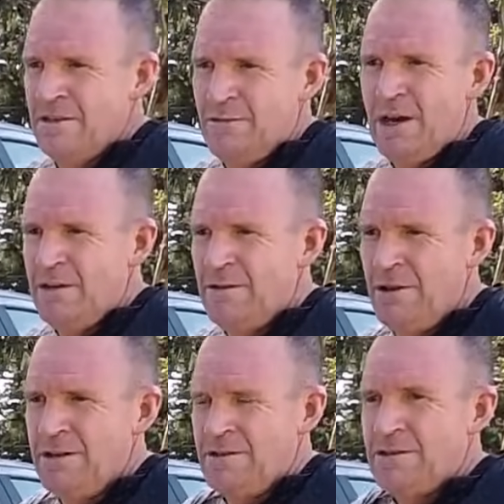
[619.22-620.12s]
Because the
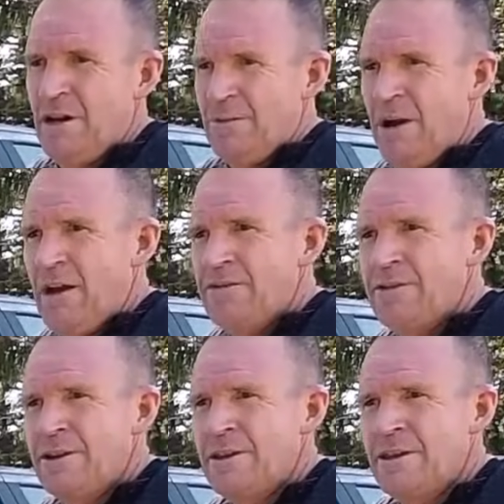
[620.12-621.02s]
roads are so rough,
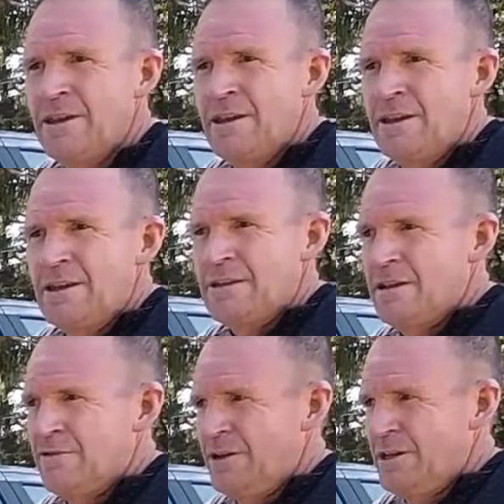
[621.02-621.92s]
it
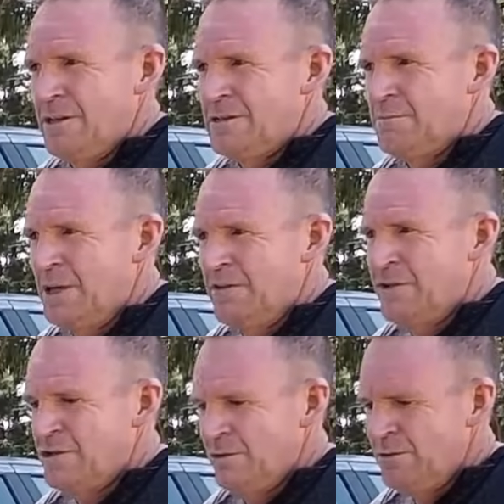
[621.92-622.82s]
definitely is
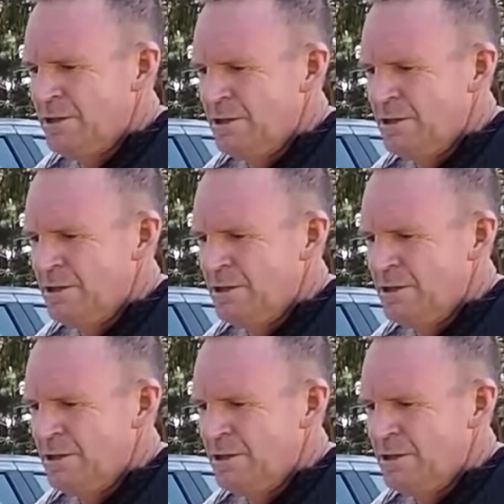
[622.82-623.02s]
beneficial.